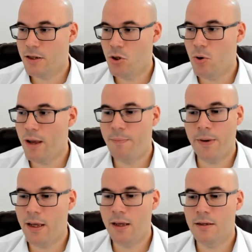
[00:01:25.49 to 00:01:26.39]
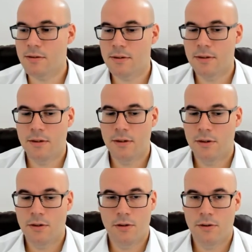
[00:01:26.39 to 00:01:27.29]
UAP
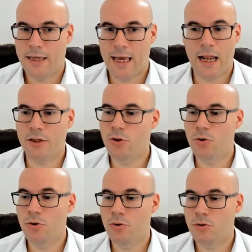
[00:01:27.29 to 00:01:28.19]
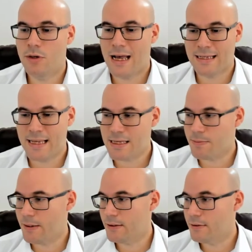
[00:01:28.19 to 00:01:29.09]
cannot do assessment.